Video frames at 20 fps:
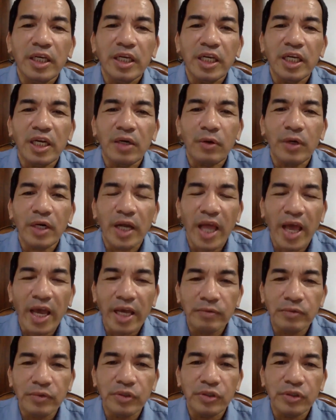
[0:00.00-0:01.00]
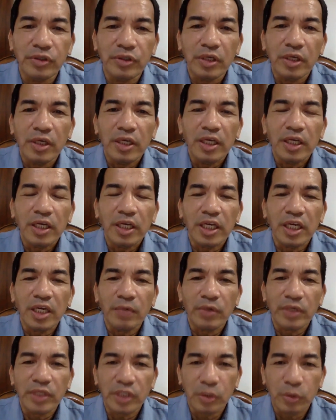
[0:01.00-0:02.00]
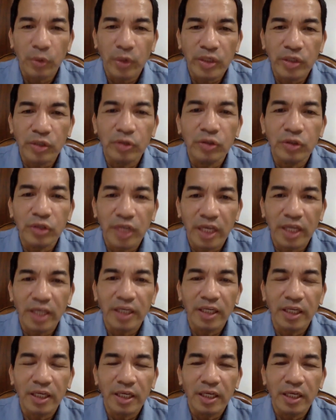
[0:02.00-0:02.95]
in our lives, in our situation today.